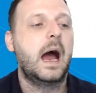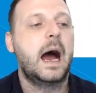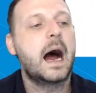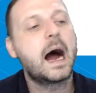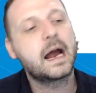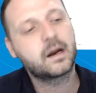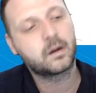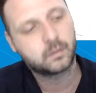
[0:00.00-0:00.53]

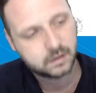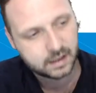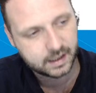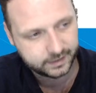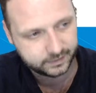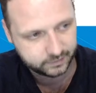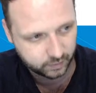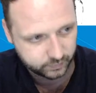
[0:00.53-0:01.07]
I don't
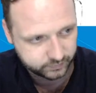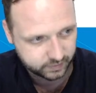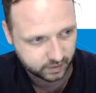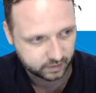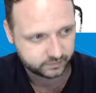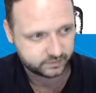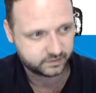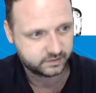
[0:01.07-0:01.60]
like those
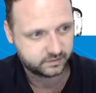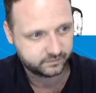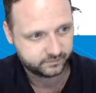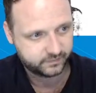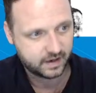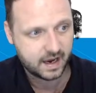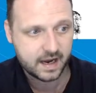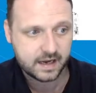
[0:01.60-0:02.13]
odds
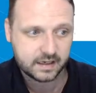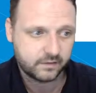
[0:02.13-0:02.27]
for any